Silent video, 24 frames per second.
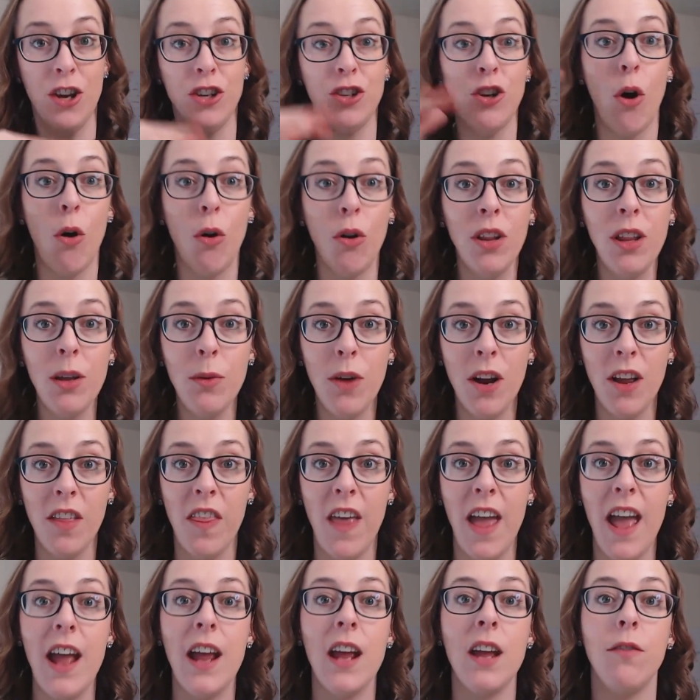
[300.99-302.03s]
Totally worth
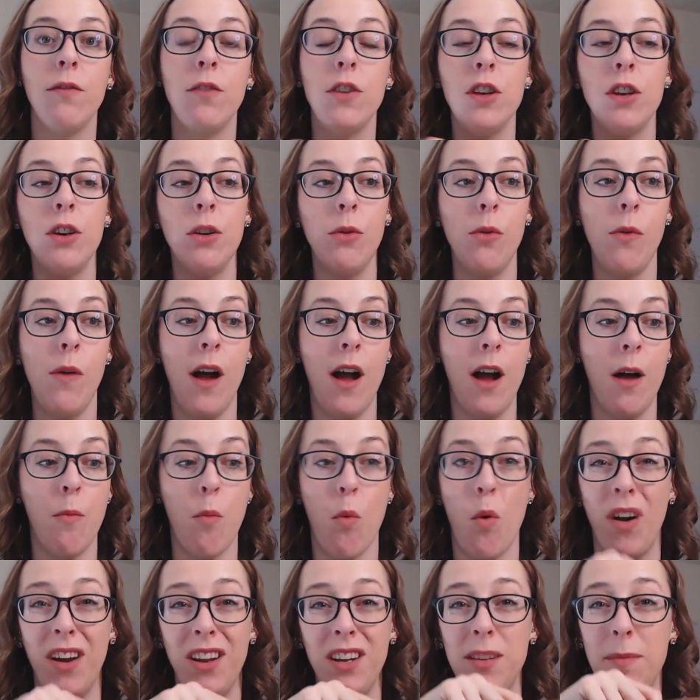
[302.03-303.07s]
it. If you um,
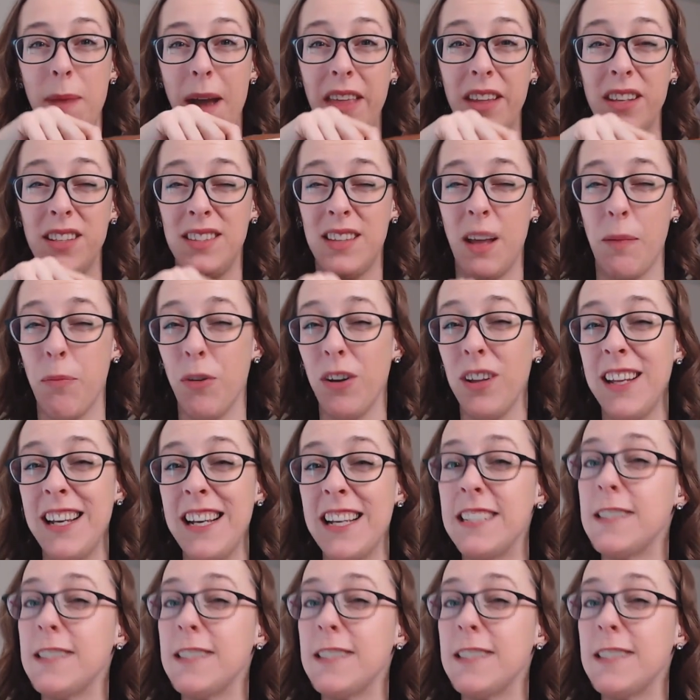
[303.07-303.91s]
wanted to buy this separately, it's